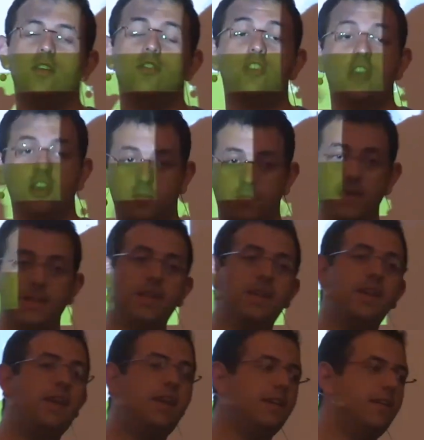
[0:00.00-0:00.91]
Just by the
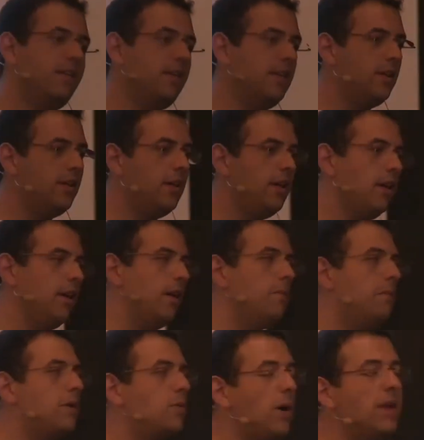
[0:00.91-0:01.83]
key.
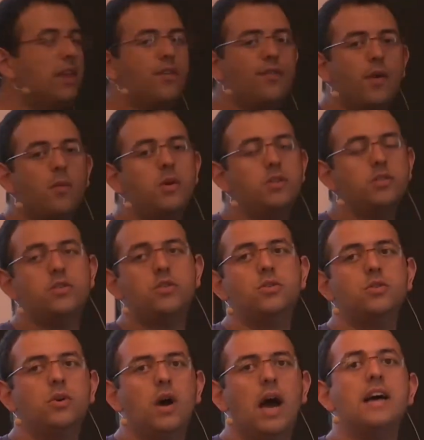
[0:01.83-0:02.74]
But what if I want
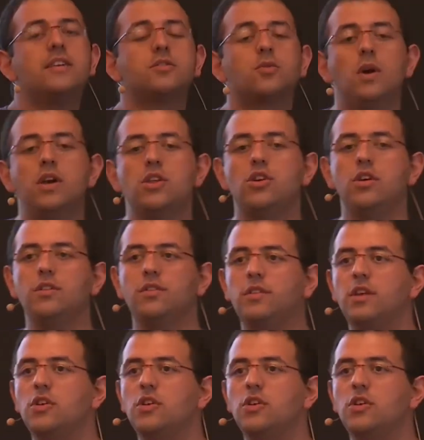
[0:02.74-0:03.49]
to ask questions